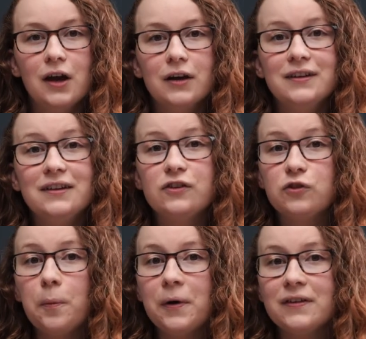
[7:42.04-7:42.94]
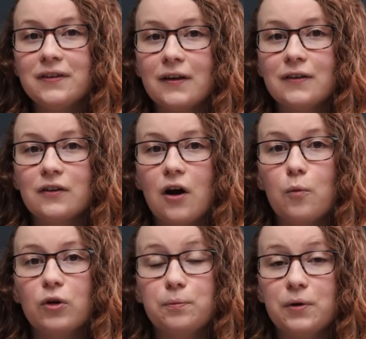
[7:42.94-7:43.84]
These top-end sets
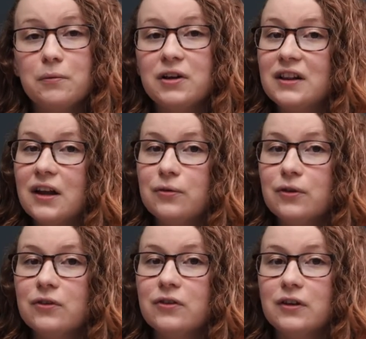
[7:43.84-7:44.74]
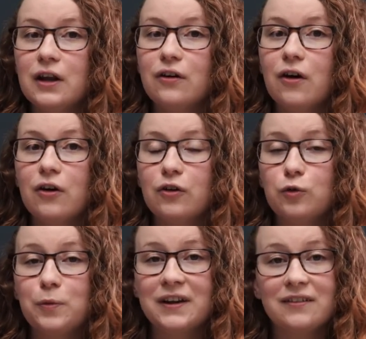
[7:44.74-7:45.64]
come with pigment levels that are
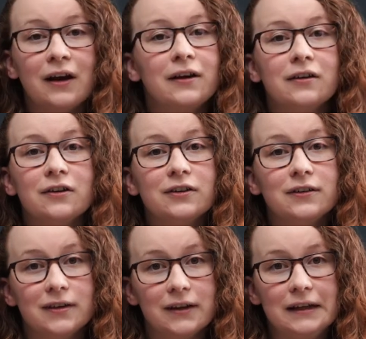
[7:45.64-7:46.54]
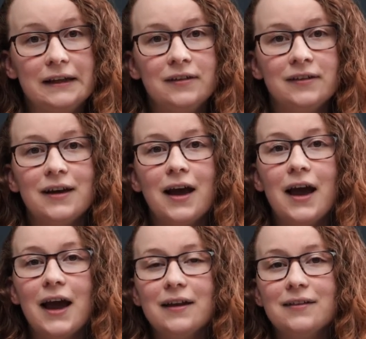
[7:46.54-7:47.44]
spectacular to say the least,
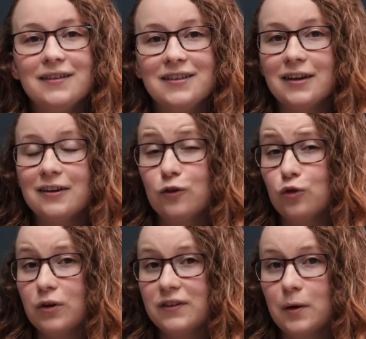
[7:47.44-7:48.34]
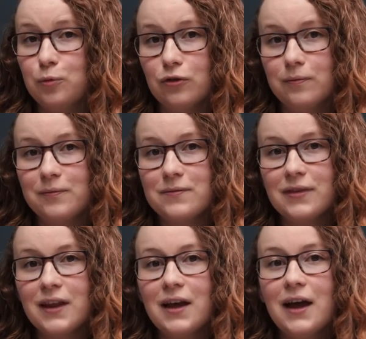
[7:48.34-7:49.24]
and this set is no exception.
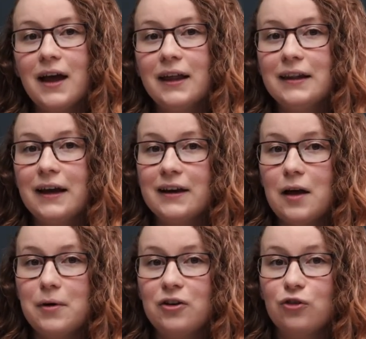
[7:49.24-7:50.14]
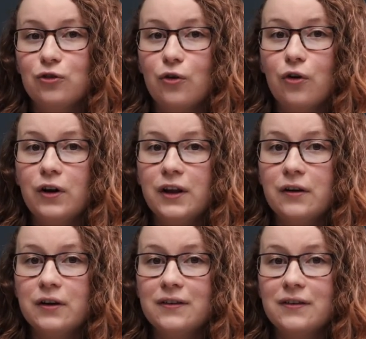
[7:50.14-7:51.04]
And like I mentioned
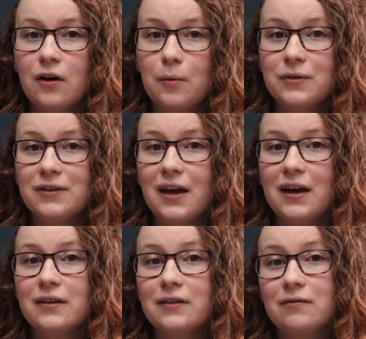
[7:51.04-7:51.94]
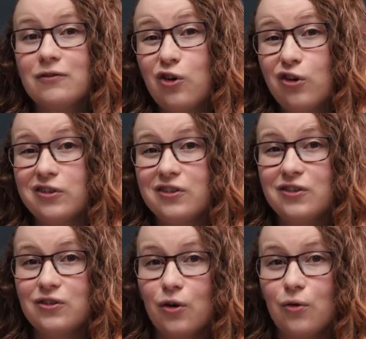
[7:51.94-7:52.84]
earlier, this comes at a cost,
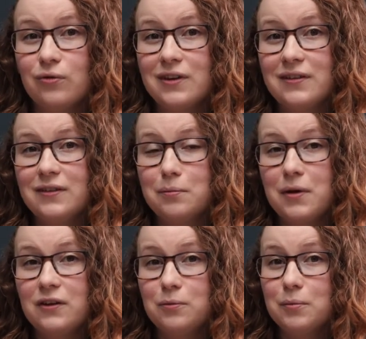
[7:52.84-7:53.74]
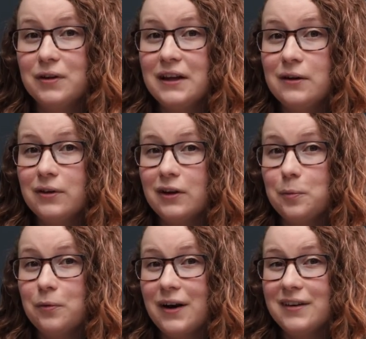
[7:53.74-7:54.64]
so this makes me believe that the
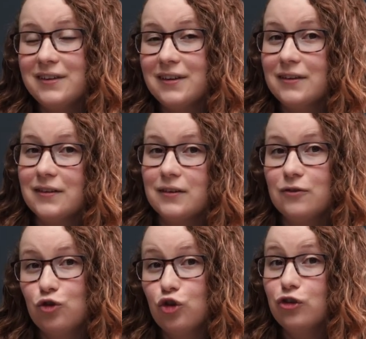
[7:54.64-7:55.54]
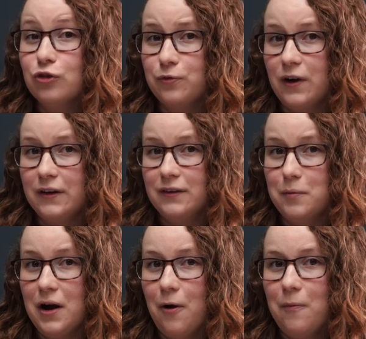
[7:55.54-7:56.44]
price is justified
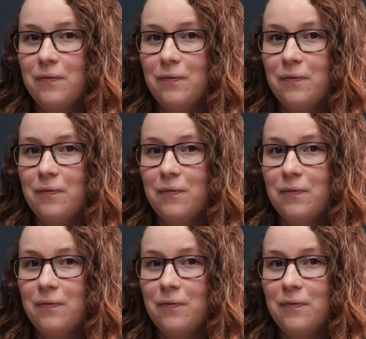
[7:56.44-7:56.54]
somehow.